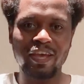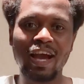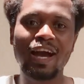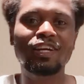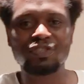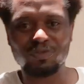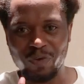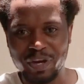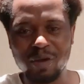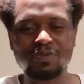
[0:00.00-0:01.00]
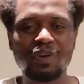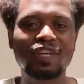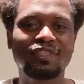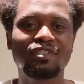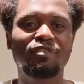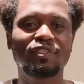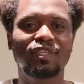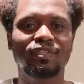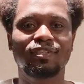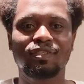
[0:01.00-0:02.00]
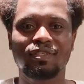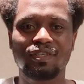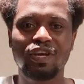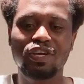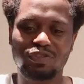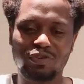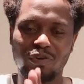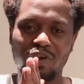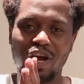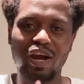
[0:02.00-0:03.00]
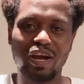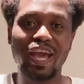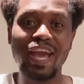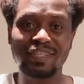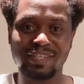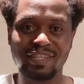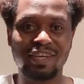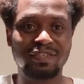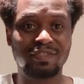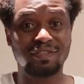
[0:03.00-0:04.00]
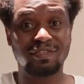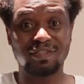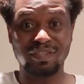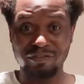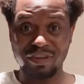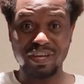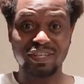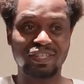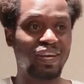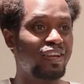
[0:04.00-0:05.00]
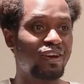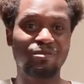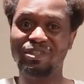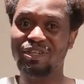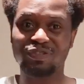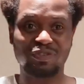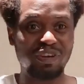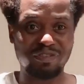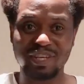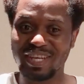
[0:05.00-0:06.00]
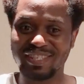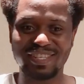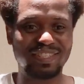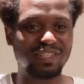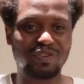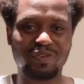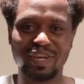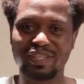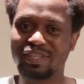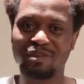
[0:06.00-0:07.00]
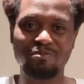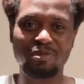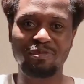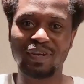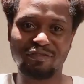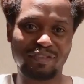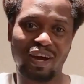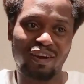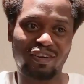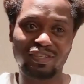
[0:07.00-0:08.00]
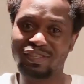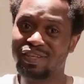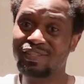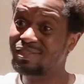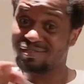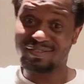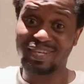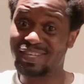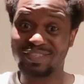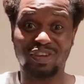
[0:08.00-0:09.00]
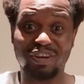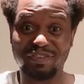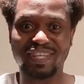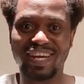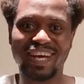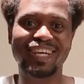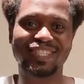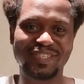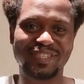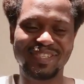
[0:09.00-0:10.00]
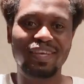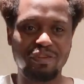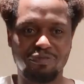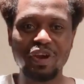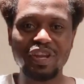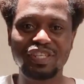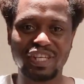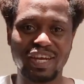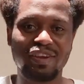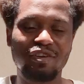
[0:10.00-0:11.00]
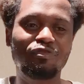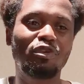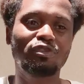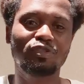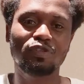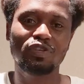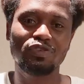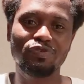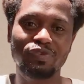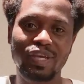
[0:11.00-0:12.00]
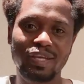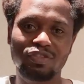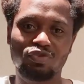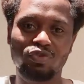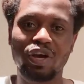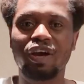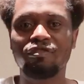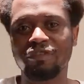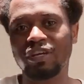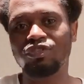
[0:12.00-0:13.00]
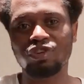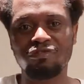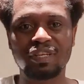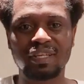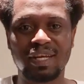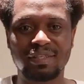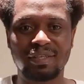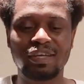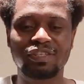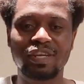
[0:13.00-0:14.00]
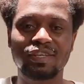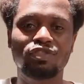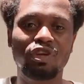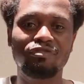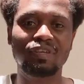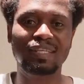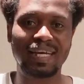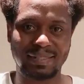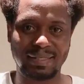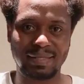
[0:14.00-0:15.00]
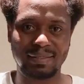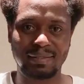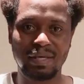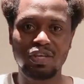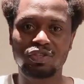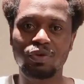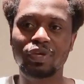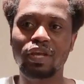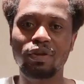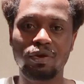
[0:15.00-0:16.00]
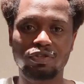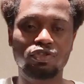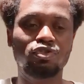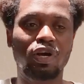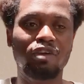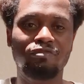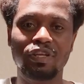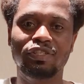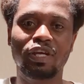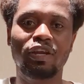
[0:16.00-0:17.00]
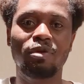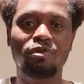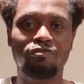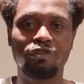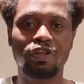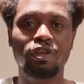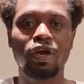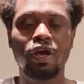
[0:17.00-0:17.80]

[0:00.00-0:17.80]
guys, welcome to Icey's Fantasy. So 8 years living in China without driving license, it's crazy. Some people have cars and like driving like I do. If you're in China, of course, you need to have a driving license, a Chinese driving license. So you cannot drive in China within